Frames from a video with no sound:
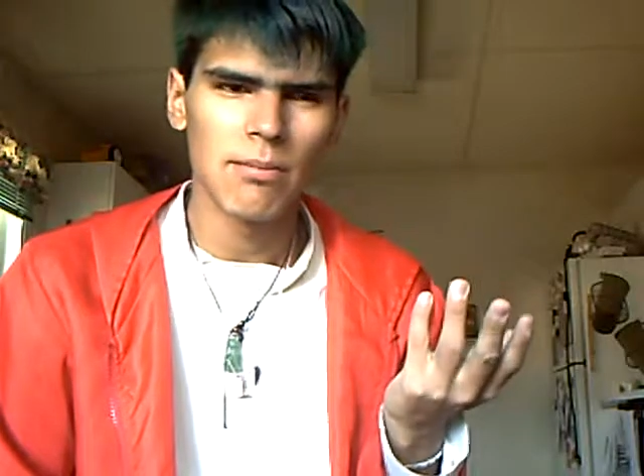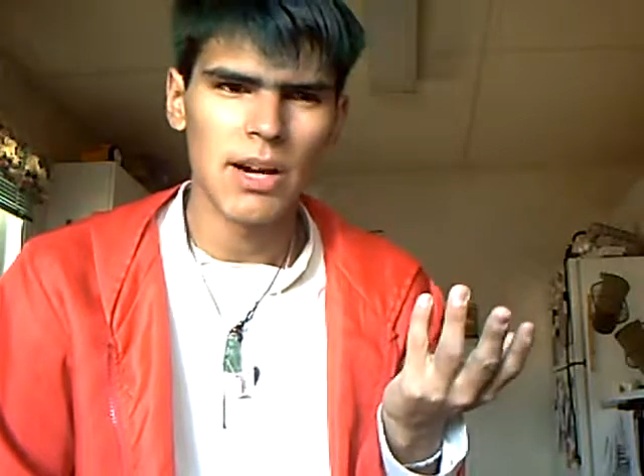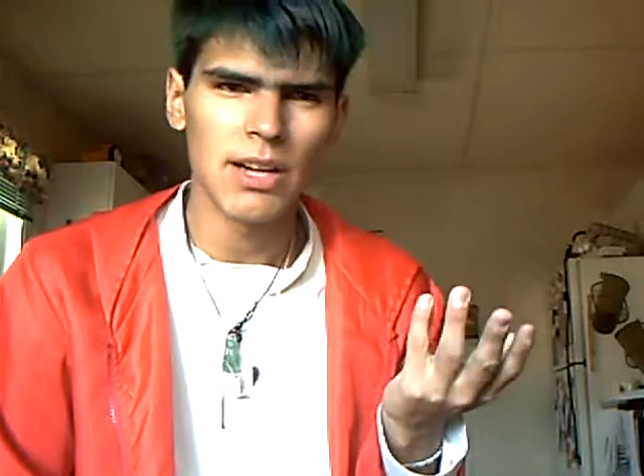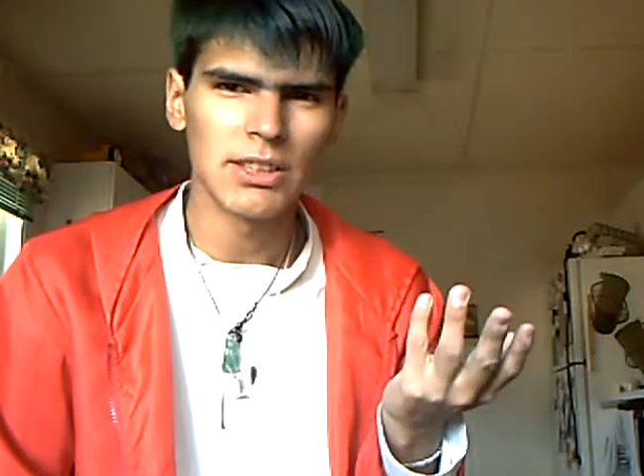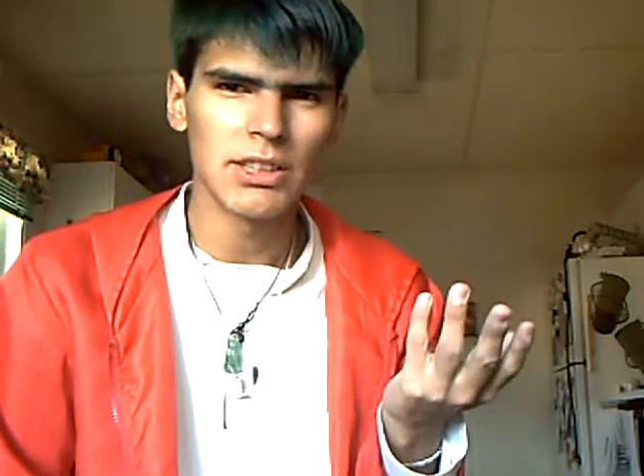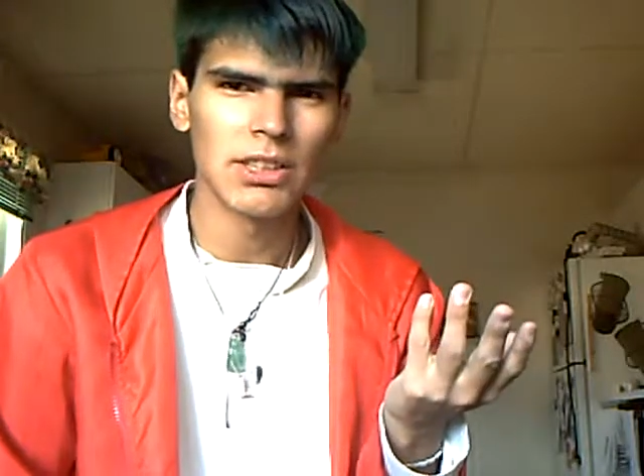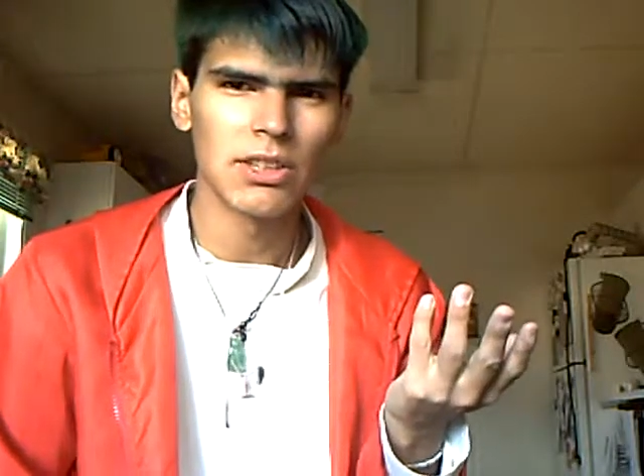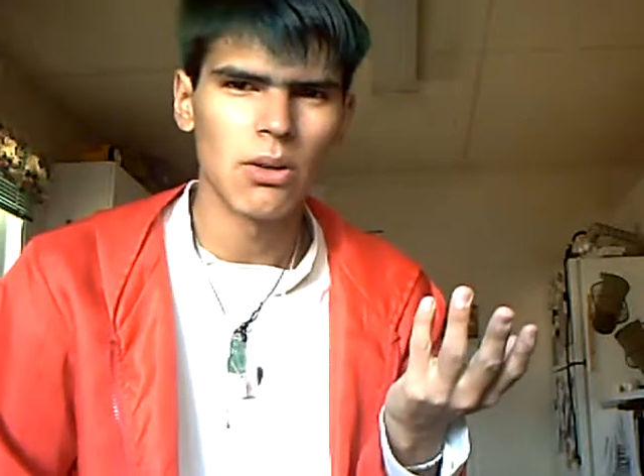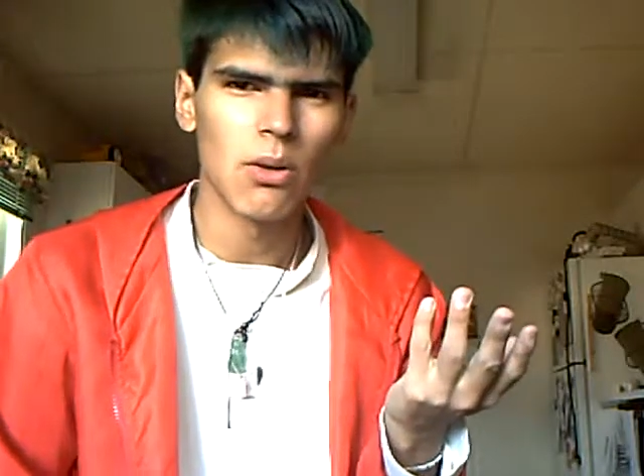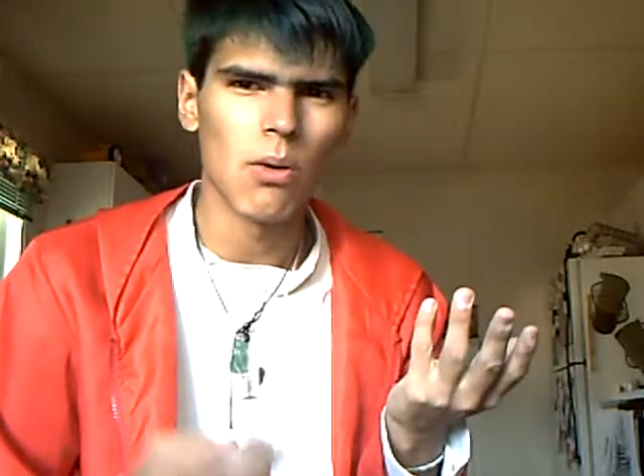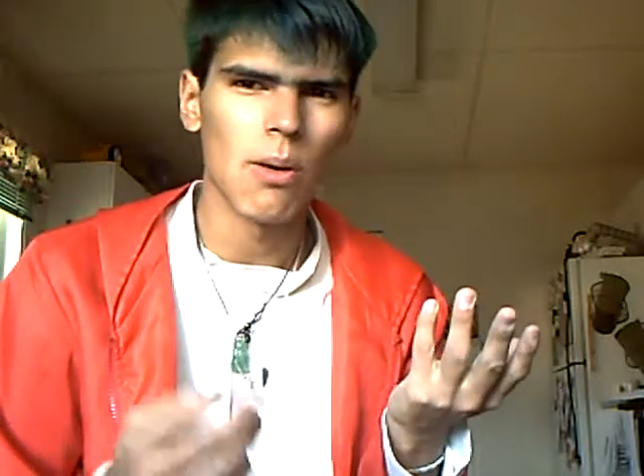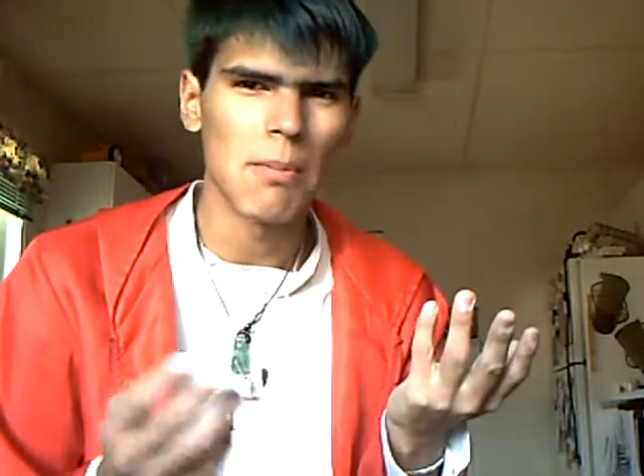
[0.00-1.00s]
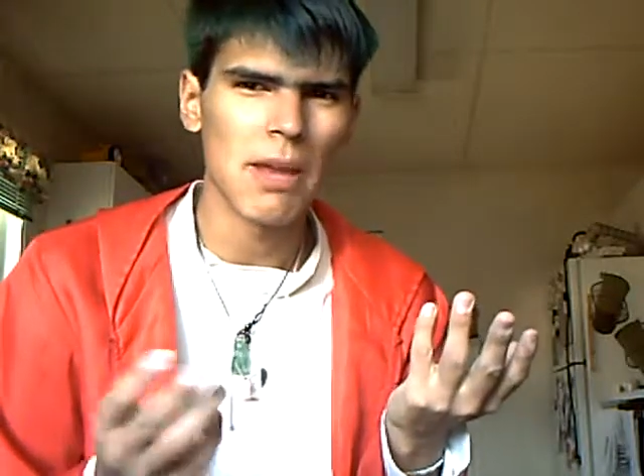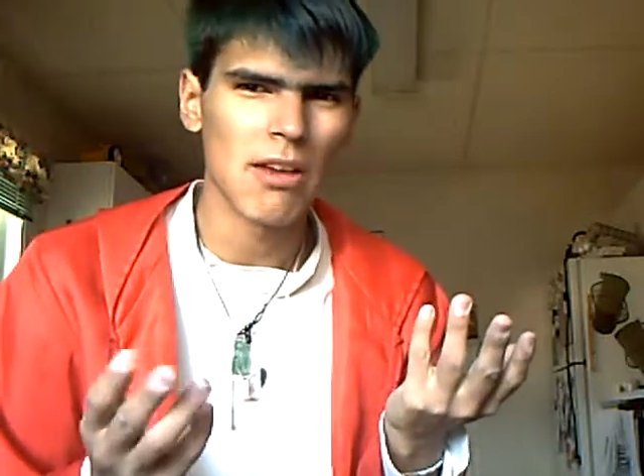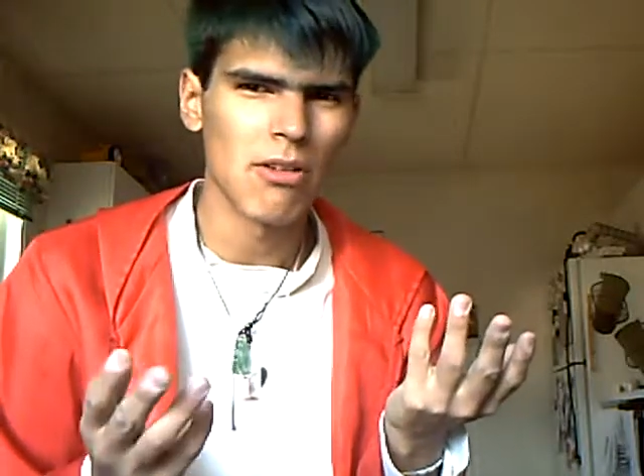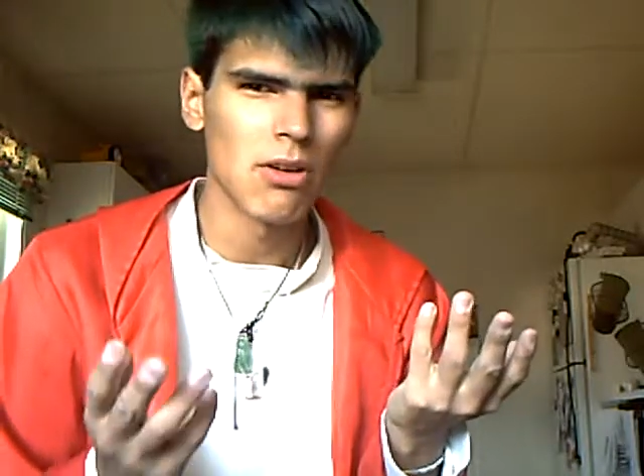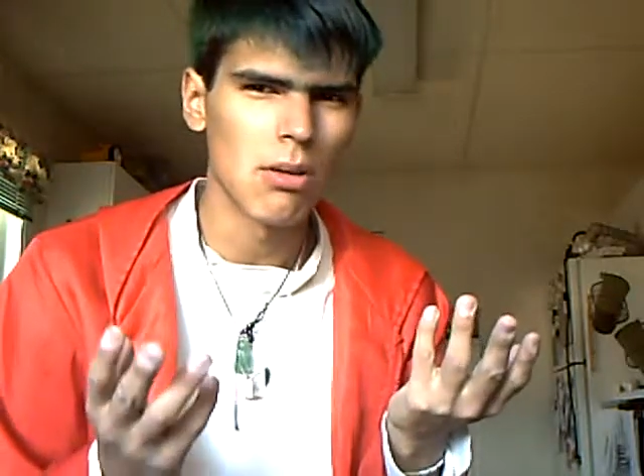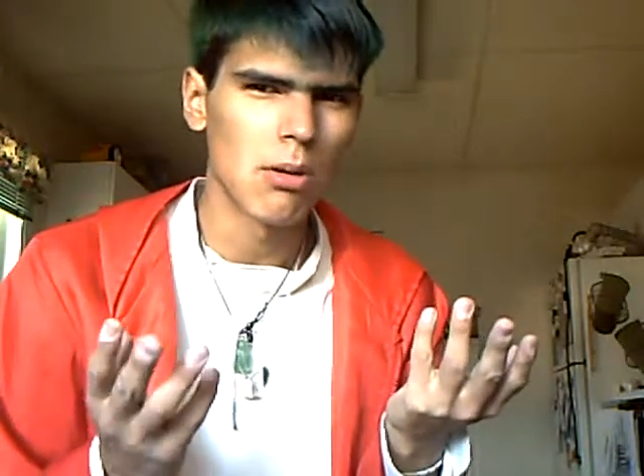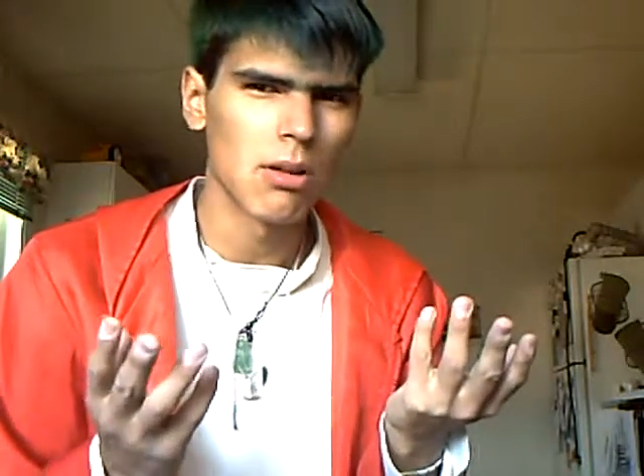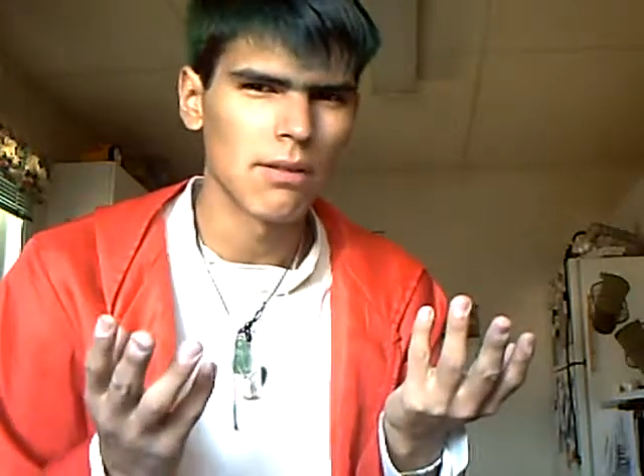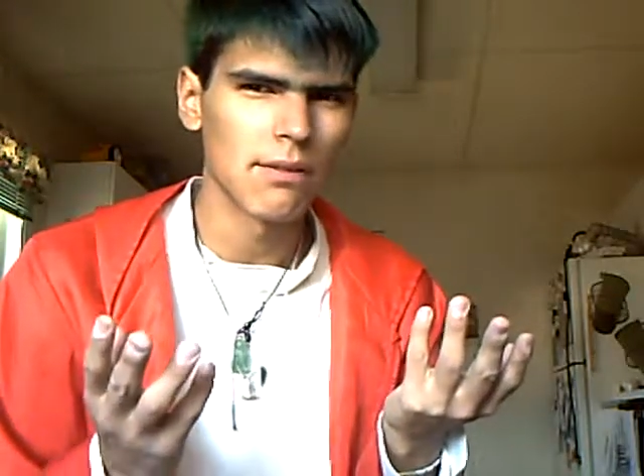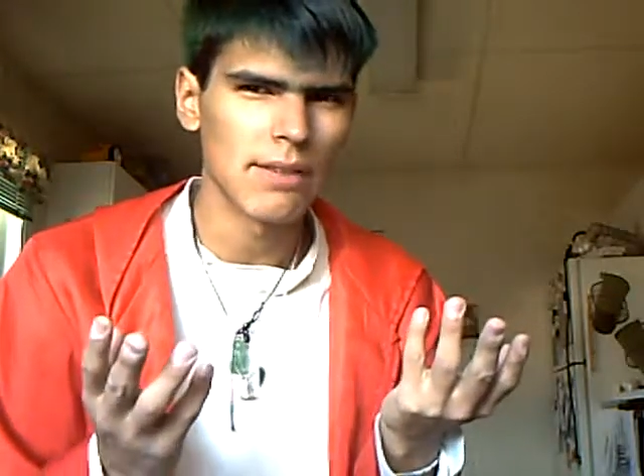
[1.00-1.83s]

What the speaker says: hunter or a paranormal